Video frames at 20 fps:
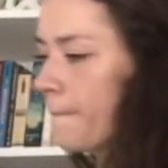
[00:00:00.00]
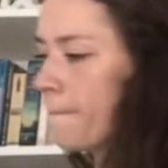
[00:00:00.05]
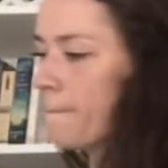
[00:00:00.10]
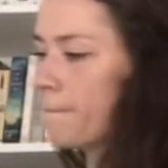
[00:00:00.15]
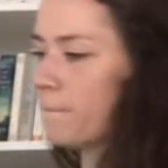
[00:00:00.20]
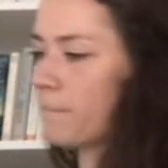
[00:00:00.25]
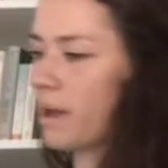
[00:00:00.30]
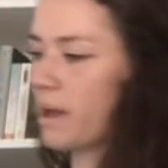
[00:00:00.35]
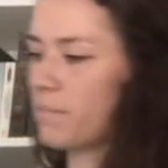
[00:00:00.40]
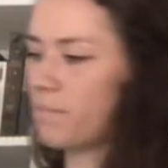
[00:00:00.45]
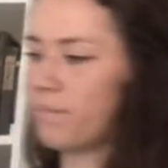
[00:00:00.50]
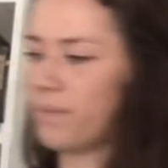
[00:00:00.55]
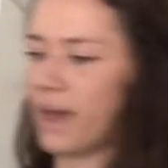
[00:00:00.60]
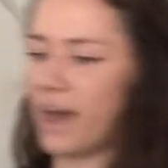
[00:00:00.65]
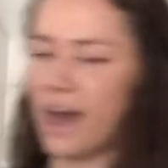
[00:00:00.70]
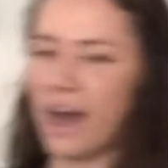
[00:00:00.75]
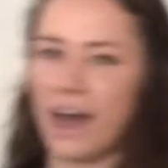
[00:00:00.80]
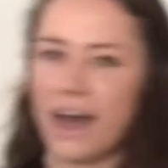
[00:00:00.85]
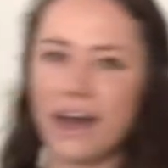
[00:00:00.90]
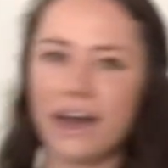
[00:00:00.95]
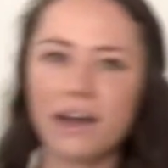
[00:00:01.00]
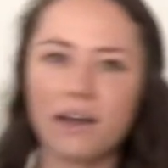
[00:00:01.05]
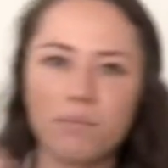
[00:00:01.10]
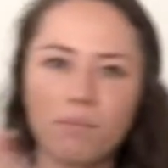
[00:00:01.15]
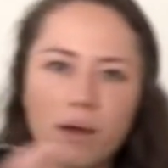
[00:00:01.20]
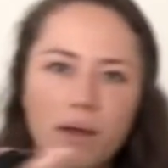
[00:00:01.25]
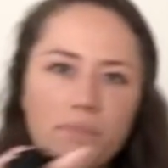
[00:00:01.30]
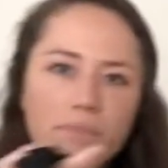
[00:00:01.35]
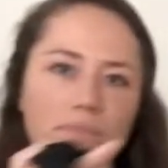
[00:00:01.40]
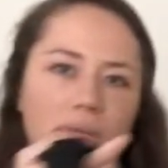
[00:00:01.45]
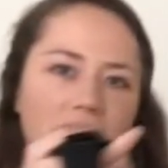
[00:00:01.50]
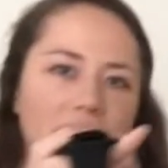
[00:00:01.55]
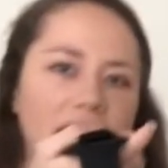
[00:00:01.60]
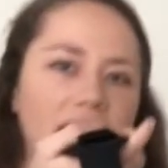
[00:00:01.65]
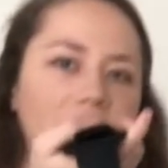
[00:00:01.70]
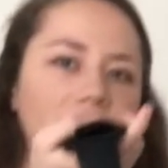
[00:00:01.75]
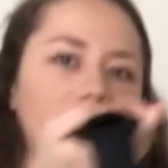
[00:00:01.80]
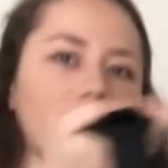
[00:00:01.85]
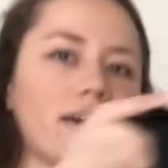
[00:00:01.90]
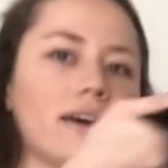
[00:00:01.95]
my bag. My
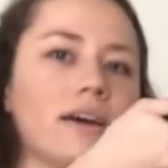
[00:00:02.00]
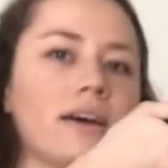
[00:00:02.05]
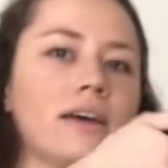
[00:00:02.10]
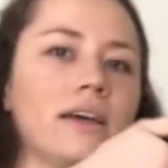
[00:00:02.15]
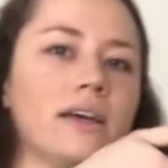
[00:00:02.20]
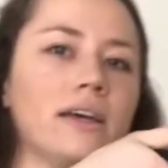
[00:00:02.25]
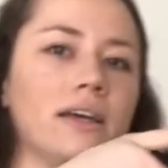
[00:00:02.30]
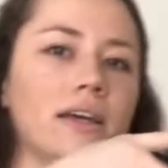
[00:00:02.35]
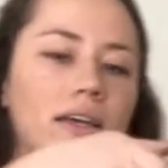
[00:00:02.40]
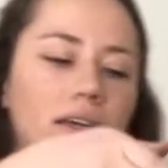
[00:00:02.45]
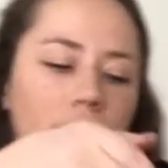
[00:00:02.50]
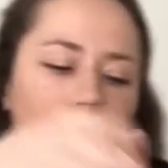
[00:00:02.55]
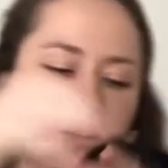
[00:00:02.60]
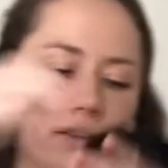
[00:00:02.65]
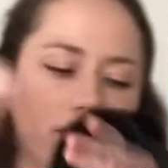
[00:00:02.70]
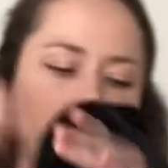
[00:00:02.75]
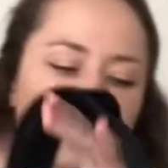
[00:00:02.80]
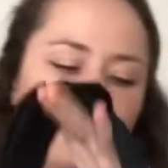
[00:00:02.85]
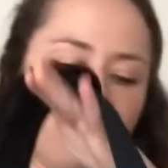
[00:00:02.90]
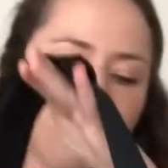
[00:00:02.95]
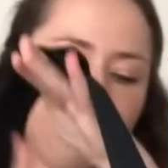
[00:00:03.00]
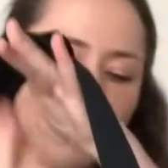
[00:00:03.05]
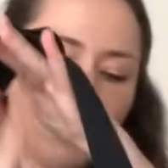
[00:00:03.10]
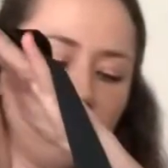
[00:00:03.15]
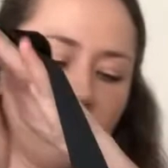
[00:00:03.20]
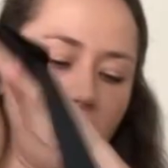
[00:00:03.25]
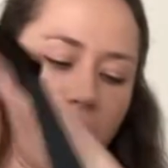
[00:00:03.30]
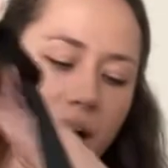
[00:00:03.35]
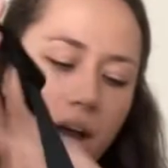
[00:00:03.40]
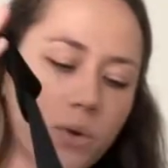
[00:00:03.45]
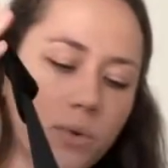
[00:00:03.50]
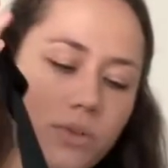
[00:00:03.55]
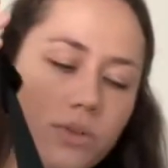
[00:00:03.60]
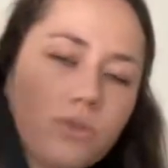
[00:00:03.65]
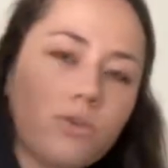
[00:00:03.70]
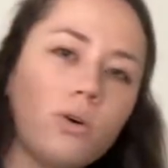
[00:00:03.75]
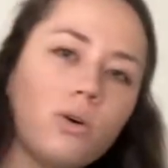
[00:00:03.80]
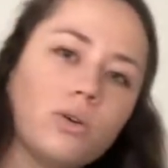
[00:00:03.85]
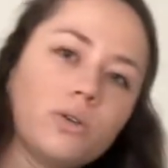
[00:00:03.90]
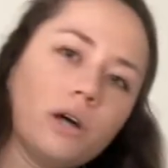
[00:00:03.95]
bag is black with
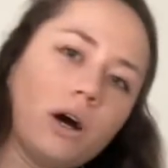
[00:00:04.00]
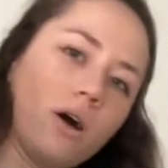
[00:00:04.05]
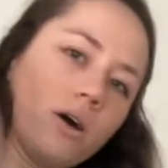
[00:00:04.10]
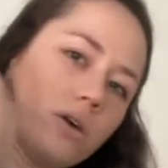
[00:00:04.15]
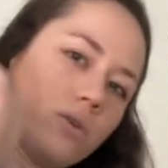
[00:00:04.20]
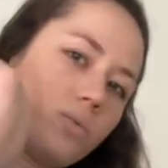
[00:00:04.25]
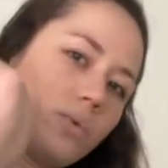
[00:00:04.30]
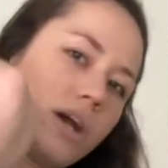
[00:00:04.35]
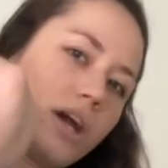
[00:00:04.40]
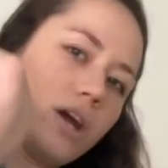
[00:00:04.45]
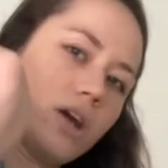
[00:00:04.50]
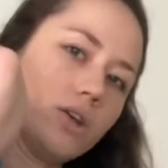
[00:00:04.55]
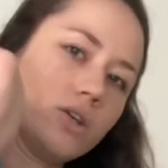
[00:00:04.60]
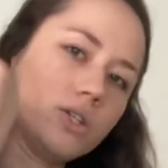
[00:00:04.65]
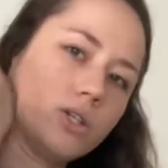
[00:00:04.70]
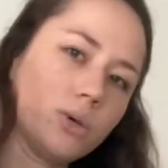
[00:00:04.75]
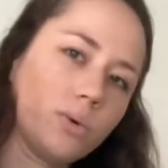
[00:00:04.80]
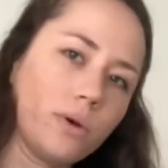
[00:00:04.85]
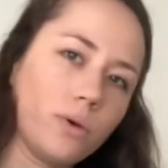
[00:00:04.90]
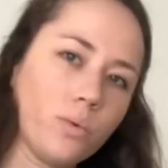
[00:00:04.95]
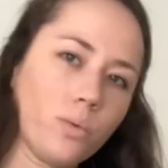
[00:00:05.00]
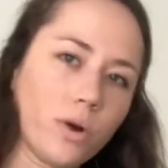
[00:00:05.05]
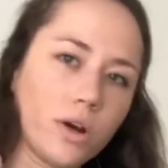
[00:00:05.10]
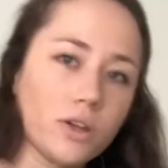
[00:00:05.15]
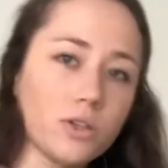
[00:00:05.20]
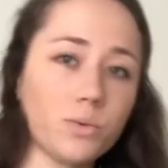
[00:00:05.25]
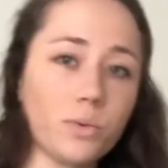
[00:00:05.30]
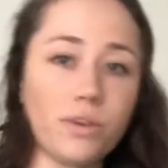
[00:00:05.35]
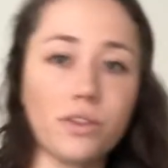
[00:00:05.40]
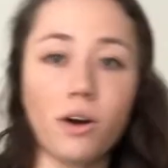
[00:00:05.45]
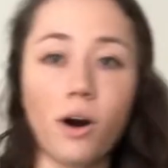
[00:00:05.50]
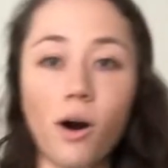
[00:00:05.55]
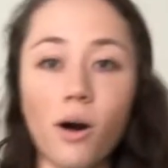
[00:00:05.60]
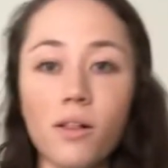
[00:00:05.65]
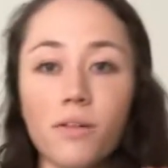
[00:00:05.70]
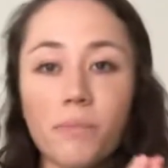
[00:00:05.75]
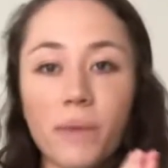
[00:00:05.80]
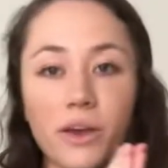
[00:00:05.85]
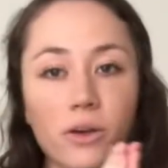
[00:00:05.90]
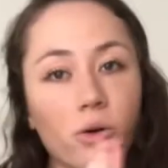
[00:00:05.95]
gold hardware, so it works with all of
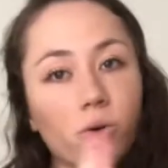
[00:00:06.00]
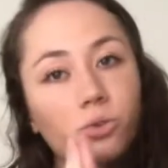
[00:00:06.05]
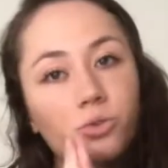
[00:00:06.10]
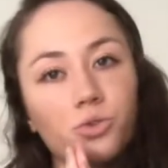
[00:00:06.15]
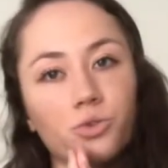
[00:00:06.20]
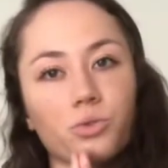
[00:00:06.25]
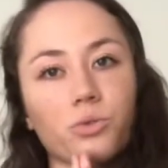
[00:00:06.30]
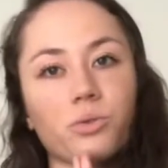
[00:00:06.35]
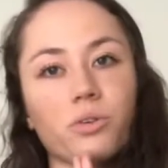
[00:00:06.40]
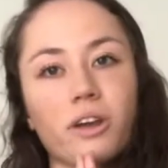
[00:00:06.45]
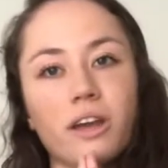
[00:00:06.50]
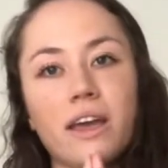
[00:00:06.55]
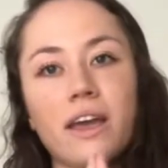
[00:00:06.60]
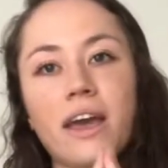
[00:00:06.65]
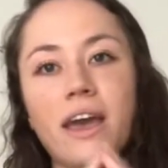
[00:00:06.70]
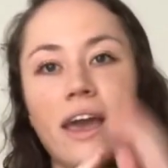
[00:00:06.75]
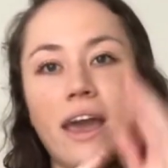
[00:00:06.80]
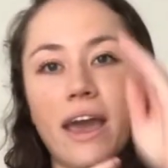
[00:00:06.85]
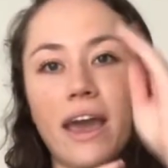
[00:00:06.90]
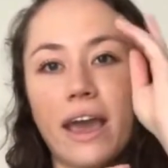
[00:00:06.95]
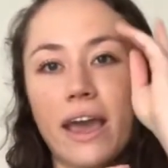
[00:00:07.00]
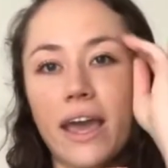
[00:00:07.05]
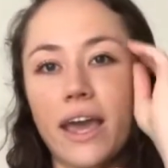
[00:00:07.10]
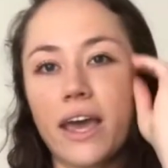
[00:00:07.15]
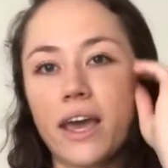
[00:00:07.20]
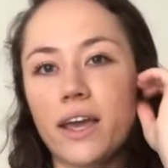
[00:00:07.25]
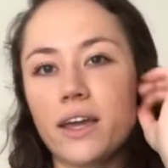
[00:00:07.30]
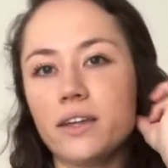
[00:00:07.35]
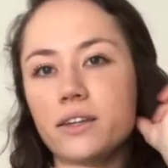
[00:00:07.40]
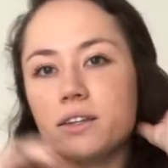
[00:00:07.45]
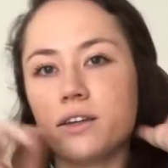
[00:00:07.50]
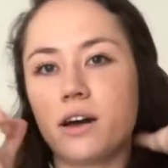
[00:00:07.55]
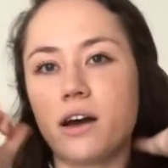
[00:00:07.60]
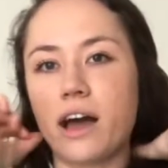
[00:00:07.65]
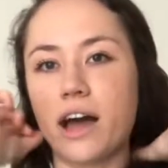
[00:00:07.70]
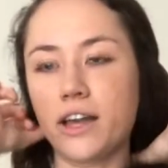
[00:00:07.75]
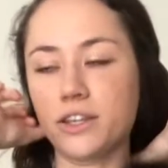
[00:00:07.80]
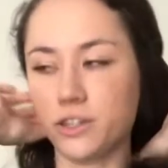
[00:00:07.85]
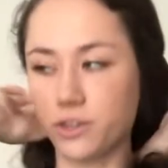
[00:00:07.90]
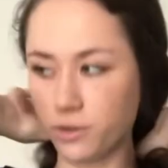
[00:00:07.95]
my gold jewelry, and
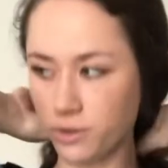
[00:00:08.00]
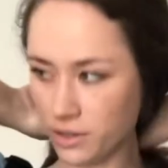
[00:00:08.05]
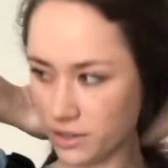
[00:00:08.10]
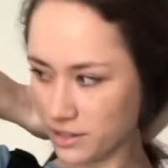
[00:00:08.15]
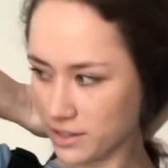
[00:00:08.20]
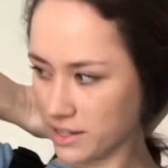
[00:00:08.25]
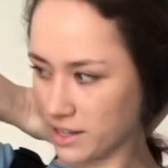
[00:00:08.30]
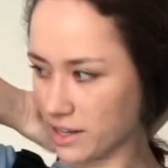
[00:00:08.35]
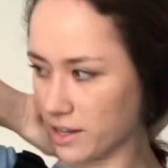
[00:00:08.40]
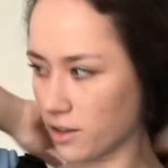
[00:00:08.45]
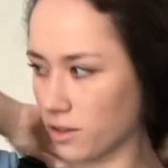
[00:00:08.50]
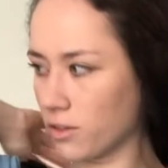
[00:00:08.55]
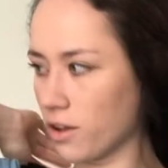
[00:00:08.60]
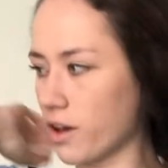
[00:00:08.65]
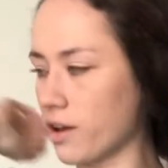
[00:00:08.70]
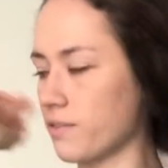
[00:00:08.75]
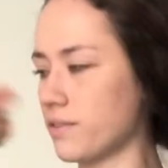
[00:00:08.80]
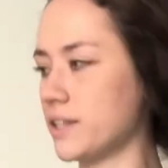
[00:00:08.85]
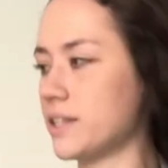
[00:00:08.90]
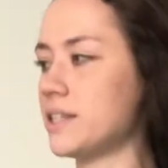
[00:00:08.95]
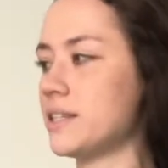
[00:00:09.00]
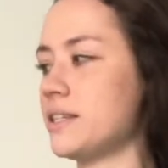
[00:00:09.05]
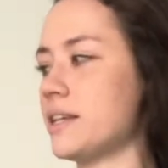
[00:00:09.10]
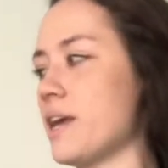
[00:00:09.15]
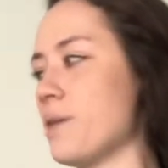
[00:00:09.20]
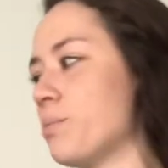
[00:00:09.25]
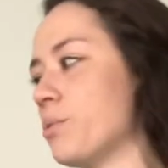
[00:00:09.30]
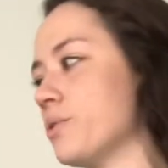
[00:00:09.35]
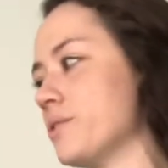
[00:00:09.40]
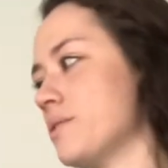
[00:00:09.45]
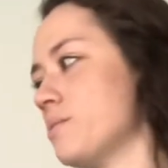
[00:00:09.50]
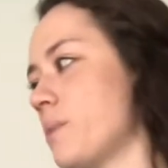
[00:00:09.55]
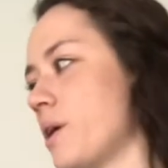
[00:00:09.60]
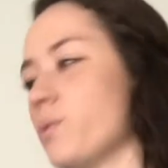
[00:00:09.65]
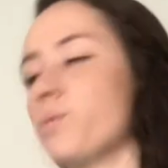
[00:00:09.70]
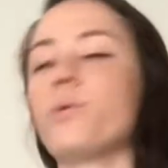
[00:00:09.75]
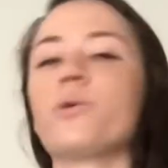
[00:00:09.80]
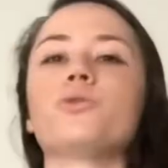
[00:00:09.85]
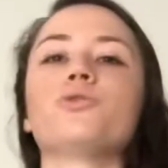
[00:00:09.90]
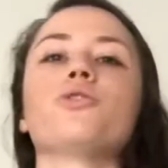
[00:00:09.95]
as you can see, a lot of the staples in my
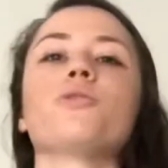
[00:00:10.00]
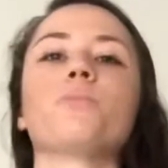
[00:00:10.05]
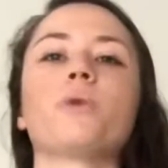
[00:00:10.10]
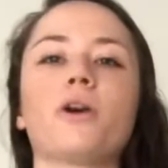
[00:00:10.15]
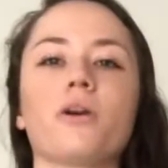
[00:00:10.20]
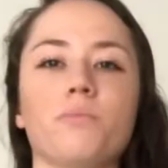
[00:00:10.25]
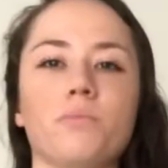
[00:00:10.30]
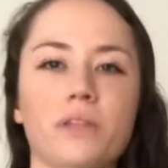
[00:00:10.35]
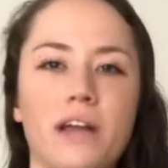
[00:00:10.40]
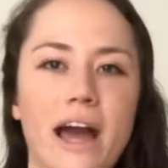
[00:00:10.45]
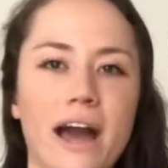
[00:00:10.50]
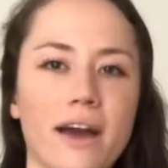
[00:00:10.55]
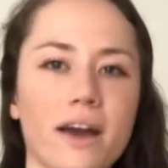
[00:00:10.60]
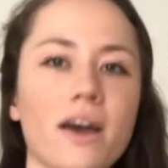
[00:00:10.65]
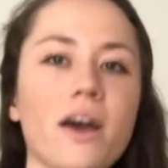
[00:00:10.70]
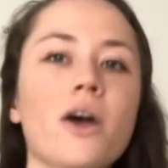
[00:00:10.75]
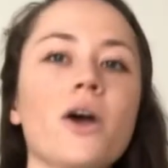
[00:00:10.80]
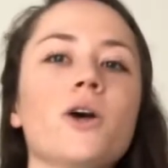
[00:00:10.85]
wardrobe are black.